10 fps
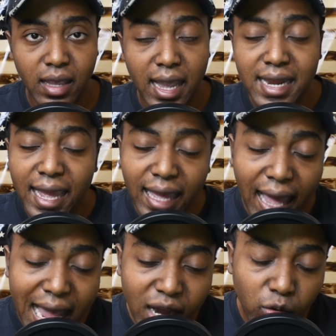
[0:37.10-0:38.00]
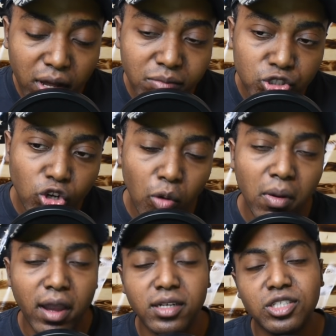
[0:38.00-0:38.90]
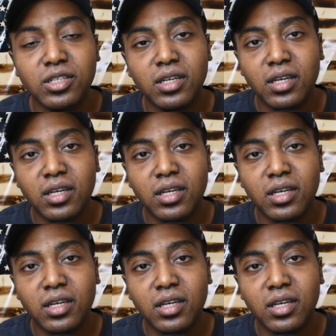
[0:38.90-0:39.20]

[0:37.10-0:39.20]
And they hate on him so much